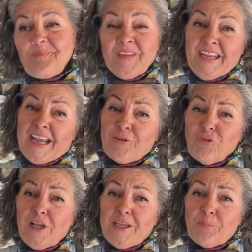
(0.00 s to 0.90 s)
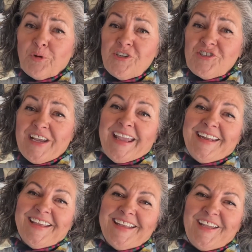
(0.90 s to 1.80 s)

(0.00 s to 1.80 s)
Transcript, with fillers: And I'd really appreciate it